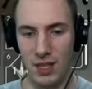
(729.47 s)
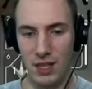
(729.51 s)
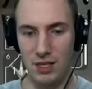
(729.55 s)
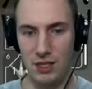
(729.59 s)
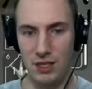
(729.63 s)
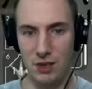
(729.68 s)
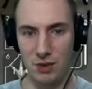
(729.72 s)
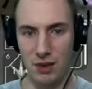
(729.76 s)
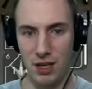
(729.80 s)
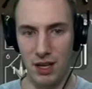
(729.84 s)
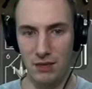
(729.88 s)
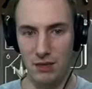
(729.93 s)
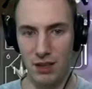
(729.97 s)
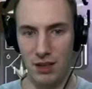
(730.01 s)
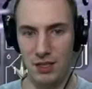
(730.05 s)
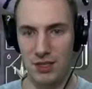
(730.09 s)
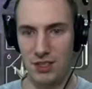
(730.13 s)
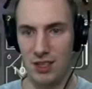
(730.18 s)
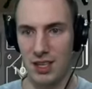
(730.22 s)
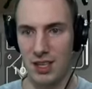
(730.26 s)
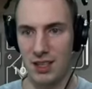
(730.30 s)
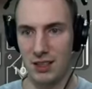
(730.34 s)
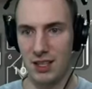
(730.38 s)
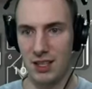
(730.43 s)
to give
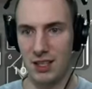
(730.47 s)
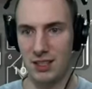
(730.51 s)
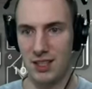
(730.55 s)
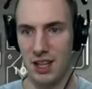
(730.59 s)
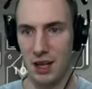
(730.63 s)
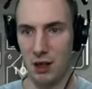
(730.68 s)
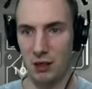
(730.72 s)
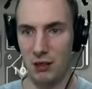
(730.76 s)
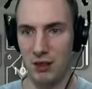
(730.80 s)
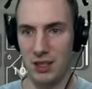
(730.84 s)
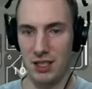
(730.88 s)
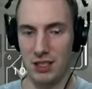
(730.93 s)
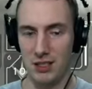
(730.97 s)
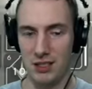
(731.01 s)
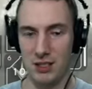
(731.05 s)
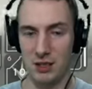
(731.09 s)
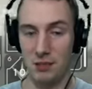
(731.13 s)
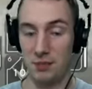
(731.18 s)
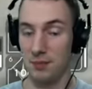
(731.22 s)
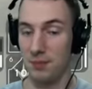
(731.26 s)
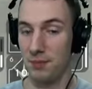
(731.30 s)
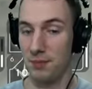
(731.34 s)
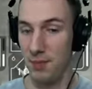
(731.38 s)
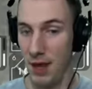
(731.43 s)
us this help, this
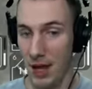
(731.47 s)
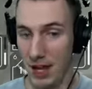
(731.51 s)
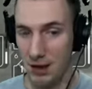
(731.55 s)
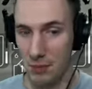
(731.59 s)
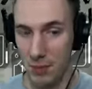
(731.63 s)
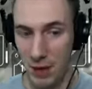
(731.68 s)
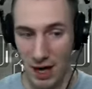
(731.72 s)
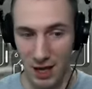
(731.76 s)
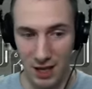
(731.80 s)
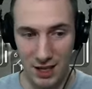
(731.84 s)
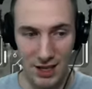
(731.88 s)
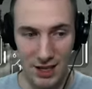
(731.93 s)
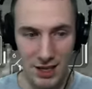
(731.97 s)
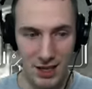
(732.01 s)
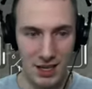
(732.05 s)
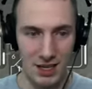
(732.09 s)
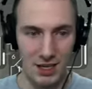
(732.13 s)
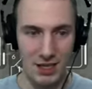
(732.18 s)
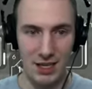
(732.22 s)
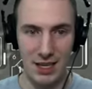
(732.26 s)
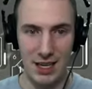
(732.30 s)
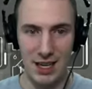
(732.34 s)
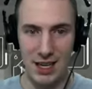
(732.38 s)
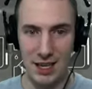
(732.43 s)
mana back
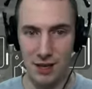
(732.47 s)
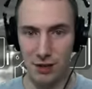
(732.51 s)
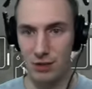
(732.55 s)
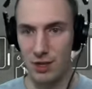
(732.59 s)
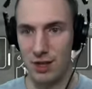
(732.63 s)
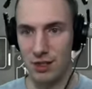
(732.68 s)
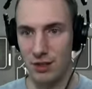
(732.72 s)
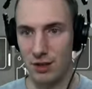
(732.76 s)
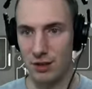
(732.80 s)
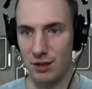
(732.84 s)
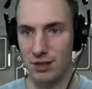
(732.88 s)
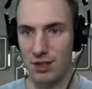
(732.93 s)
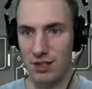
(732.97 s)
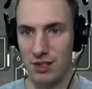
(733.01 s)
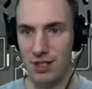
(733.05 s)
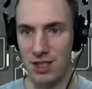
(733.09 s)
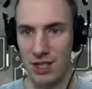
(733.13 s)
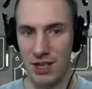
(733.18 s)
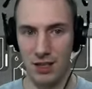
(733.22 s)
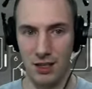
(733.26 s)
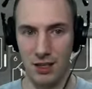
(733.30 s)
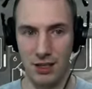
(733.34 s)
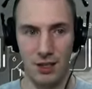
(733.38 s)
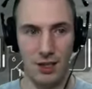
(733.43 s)
to increase our
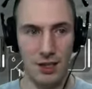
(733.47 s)
sustain